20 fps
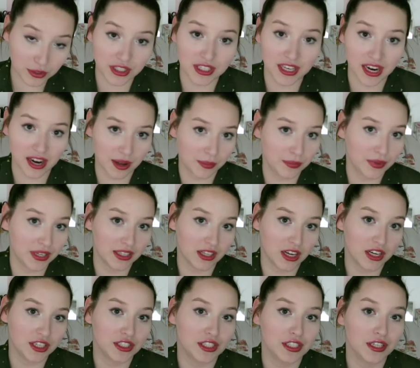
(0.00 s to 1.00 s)
Sarah B.
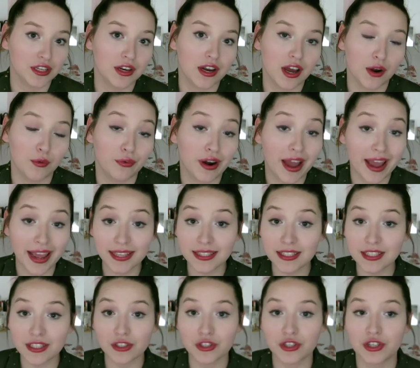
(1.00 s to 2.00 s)
Larson
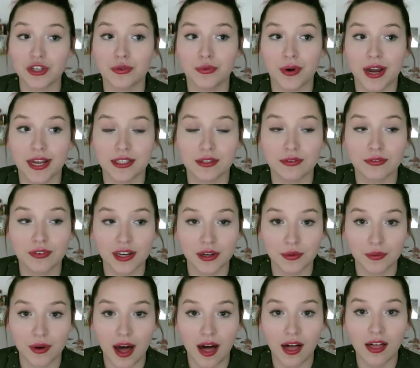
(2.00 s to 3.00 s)
writes. She writes
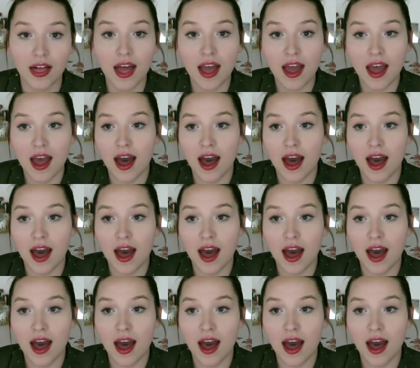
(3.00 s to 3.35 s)
very well.